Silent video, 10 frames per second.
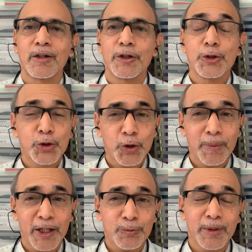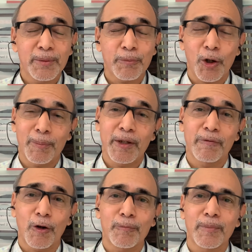YouTube has been probably
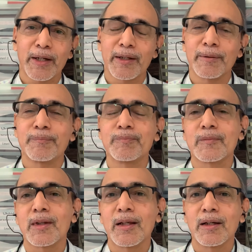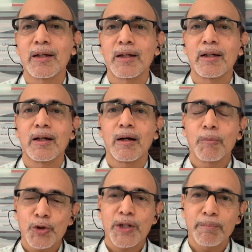one of my
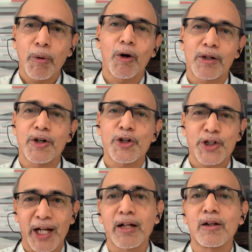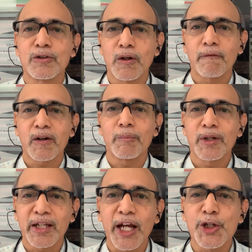most important channels of
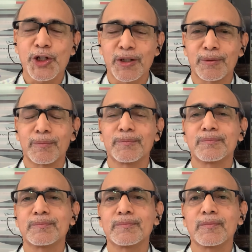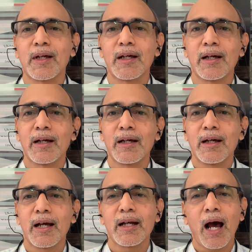communication.
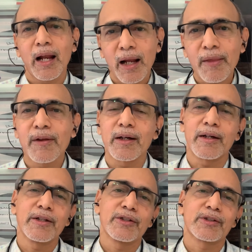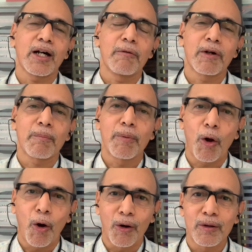And another is our
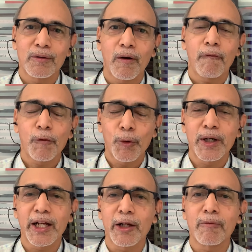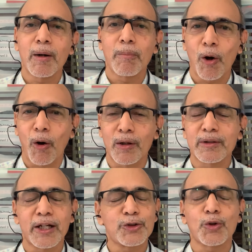blog, Fluentlingua blog,
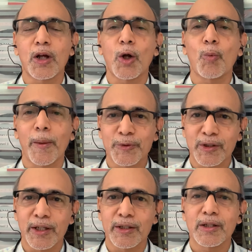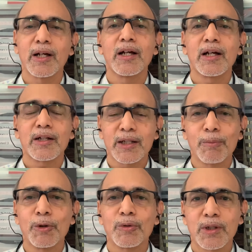that's on our website,
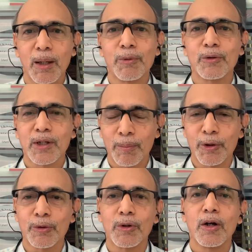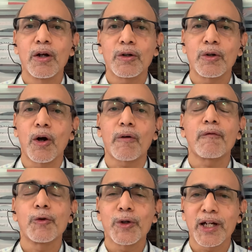
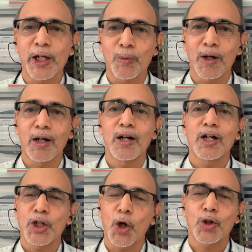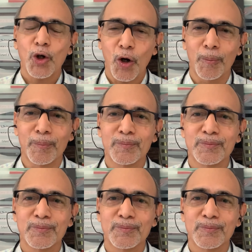www.fluentlingua.com.